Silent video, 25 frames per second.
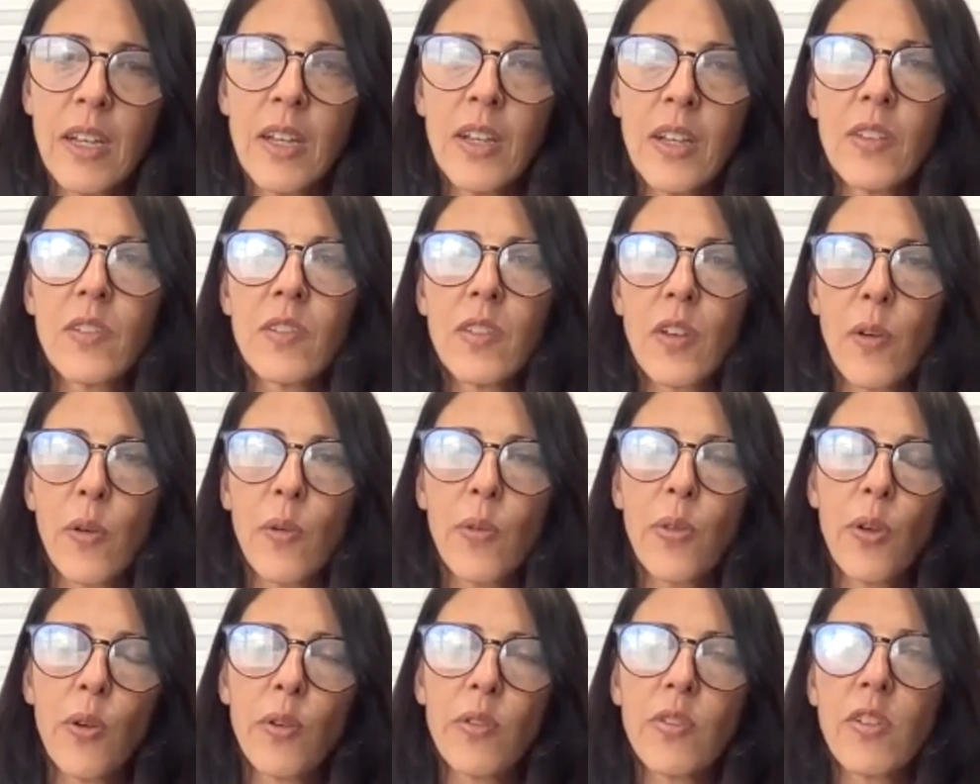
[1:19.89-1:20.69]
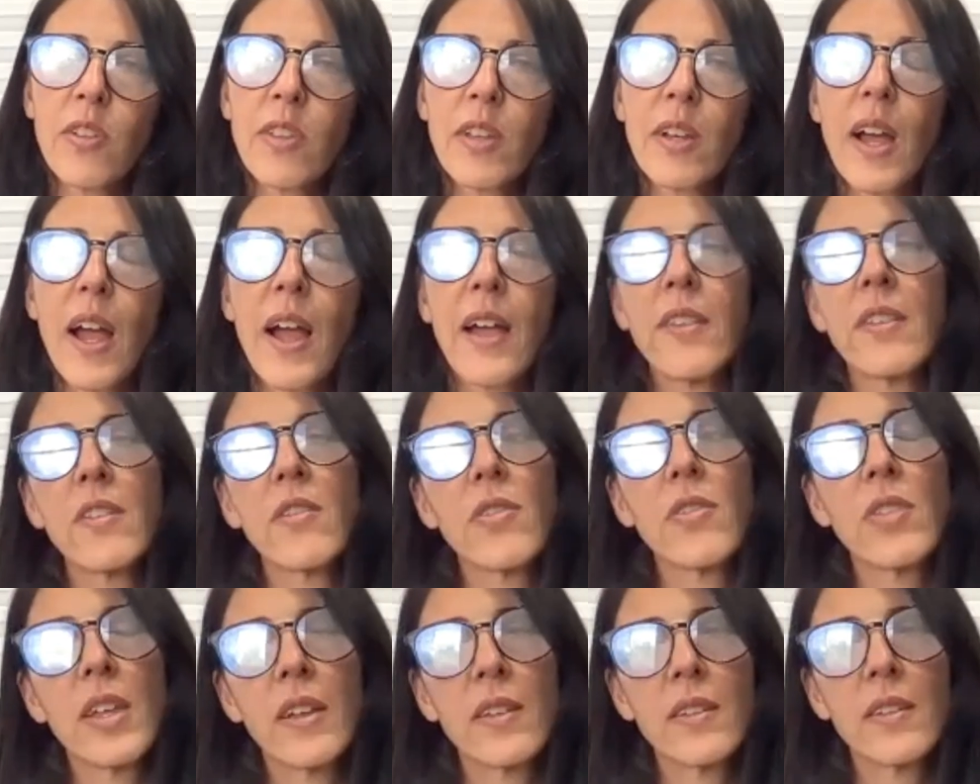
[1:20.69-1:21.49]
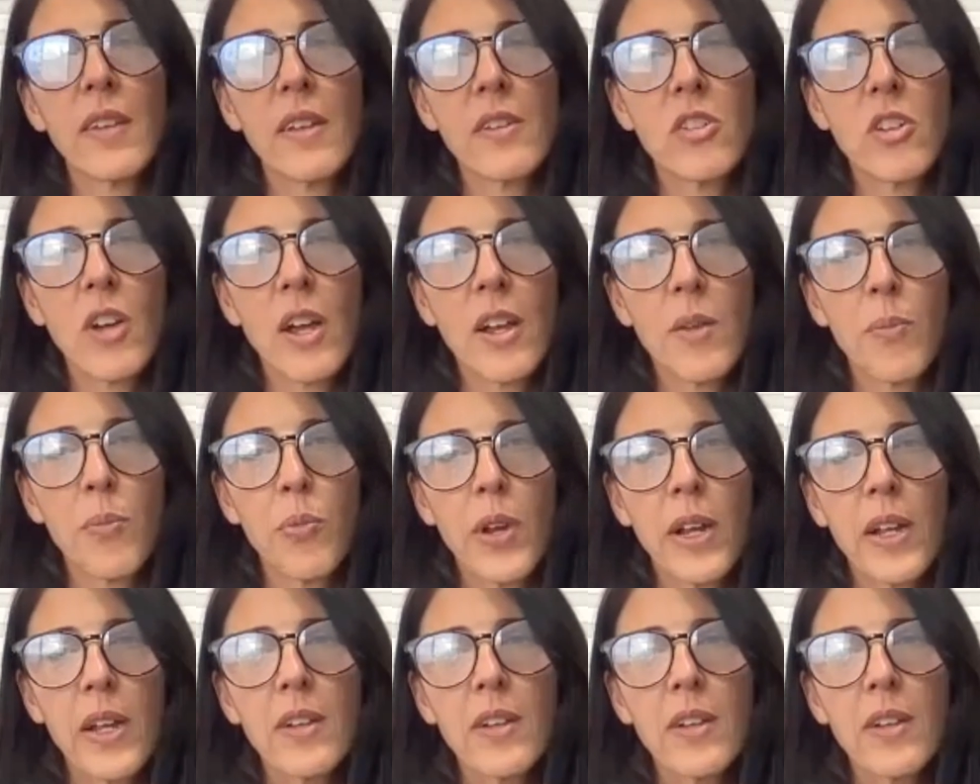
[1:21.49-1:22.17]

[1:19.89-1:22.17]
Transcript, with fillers: So, those are the kinds of things I try to bring